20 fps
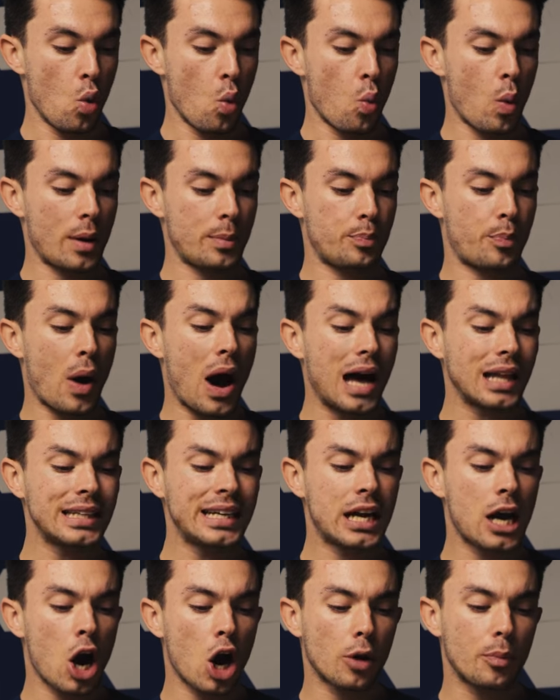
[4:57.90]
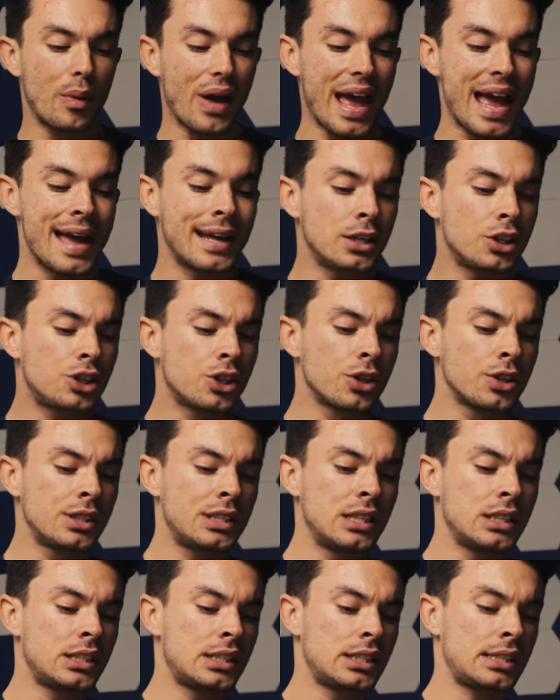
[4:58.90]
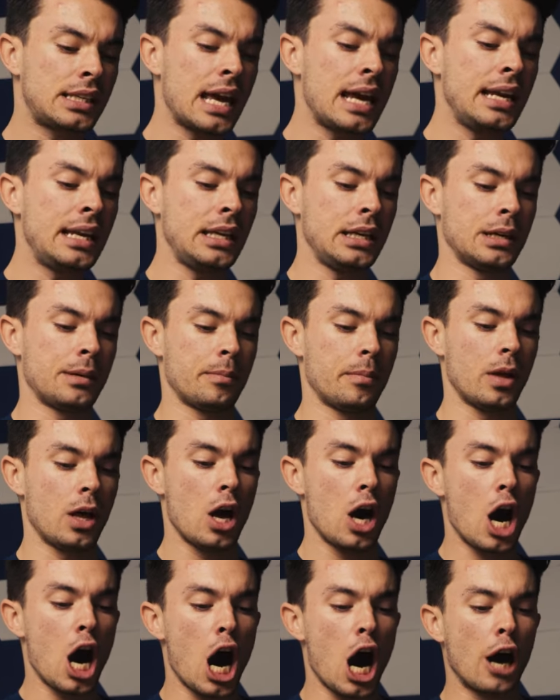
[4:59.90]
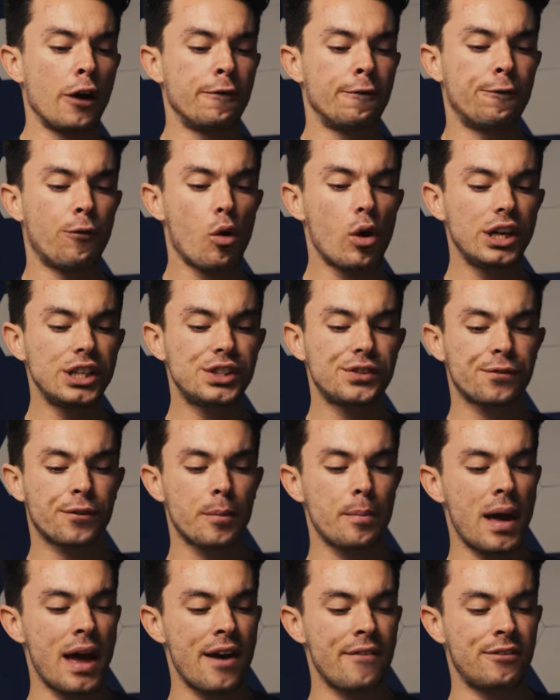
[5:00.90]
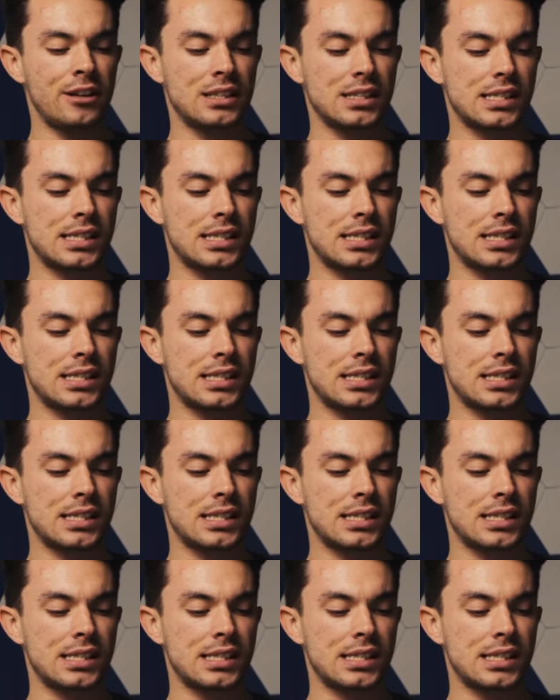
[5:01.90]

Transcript: When Polycarp entered the stadium, a voice from heaven